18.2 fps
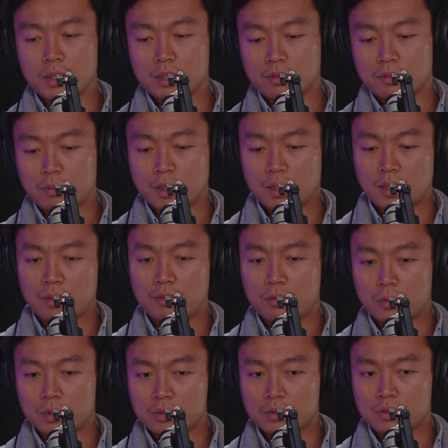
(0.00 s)
of my life
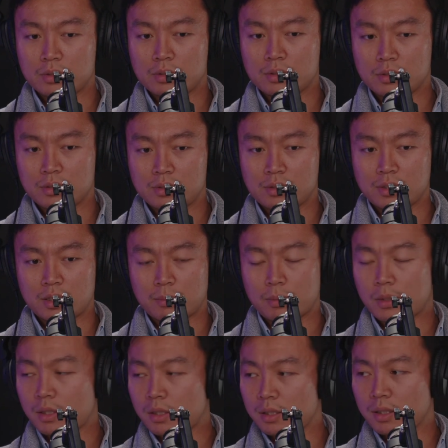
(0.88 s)
wasn't set
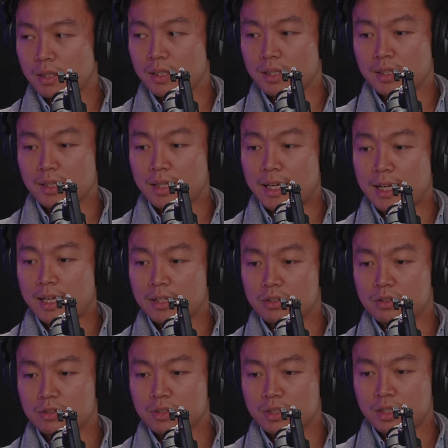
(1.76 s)
apart, like, that
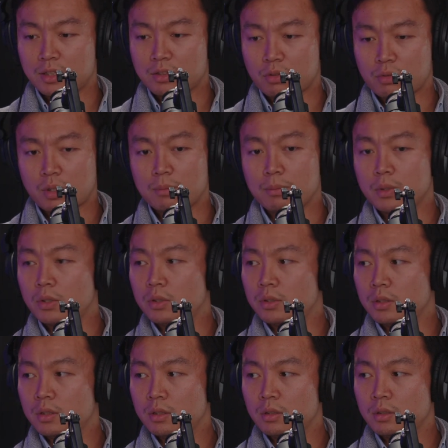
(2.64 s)
just kind of
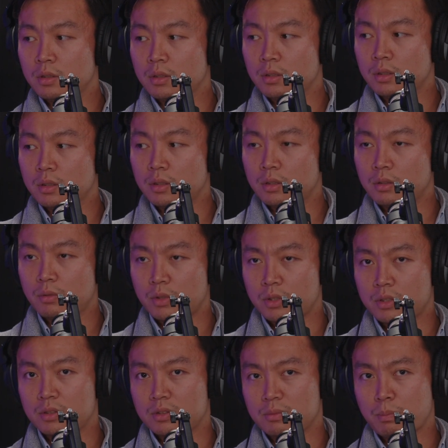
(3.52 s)
crumbled,
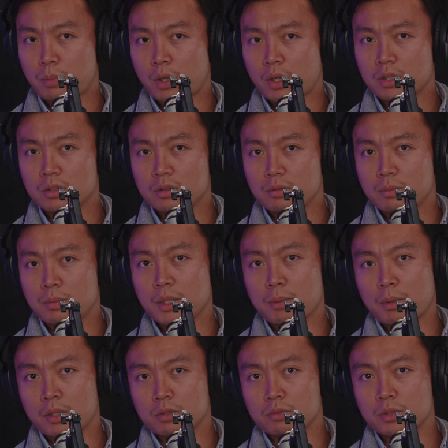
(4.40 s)
which is part of the
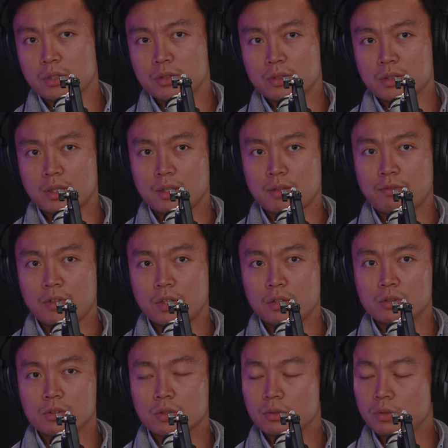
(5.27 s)
big part of the reason I
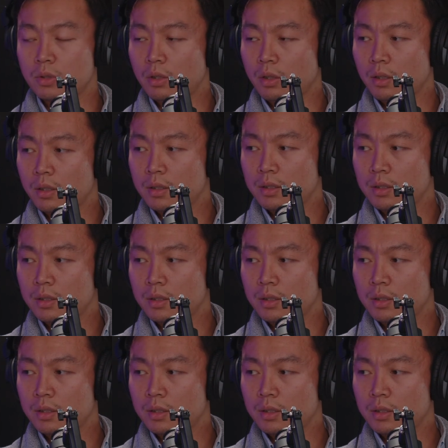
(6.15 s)
failed school.